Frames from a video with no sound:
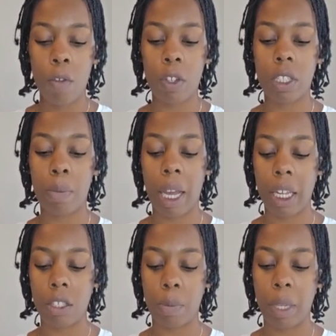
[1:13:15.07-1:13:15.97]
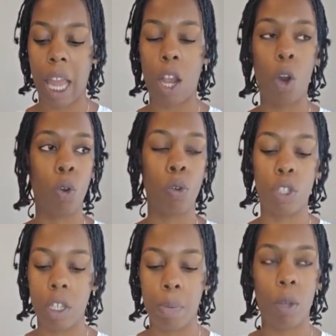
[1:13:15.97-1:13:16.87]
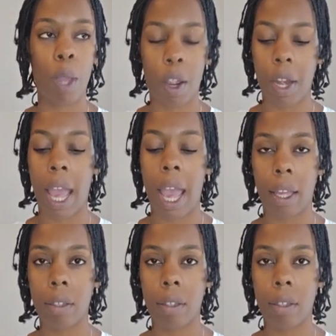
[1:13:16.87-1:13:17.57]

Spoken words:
for somebody else to be like, oh, you shouldn't be wearing that.